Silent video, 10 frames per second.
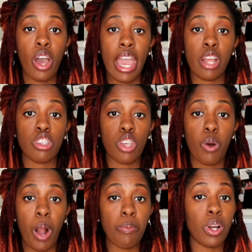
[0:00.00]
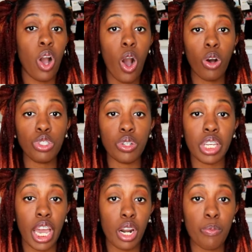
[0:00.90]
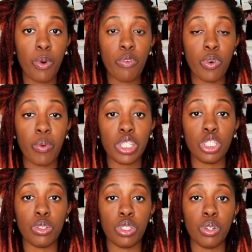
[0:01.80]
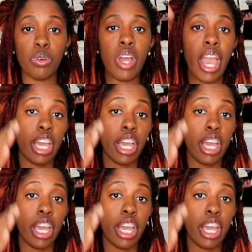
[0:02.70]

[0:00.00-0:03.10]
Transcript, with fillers: And so I'm going to hold you accountable for what you do